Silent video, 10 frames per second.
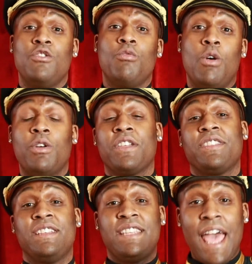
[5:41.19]
you won't get
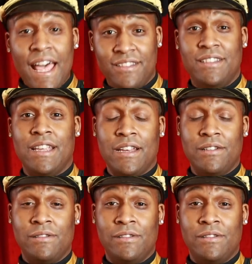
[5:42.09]
the task done.